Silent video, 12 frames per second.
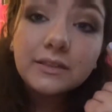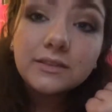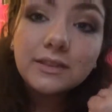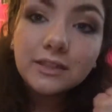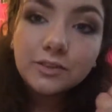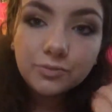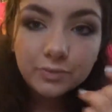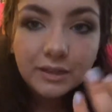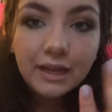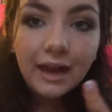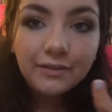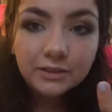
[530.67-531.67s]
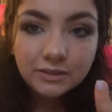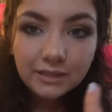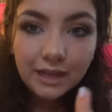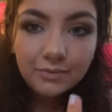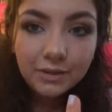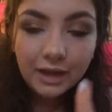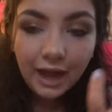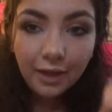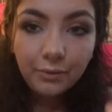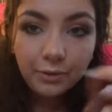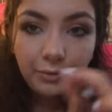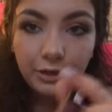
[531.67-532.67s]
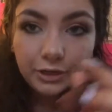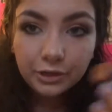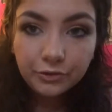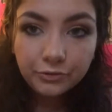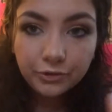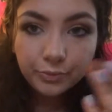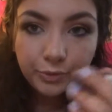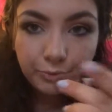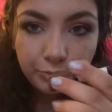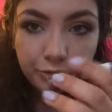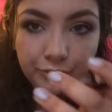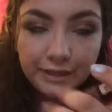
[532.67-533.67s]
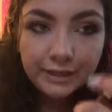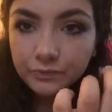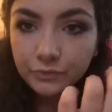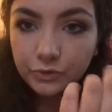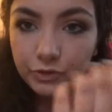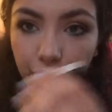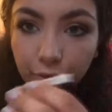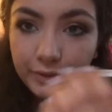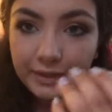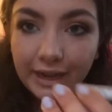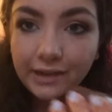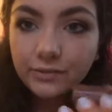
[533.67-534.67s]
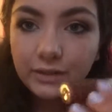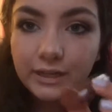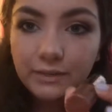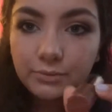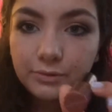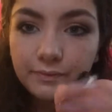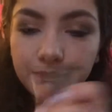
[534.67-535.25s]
Since we have a statement eye, we want to go for a more muted, toned down lip.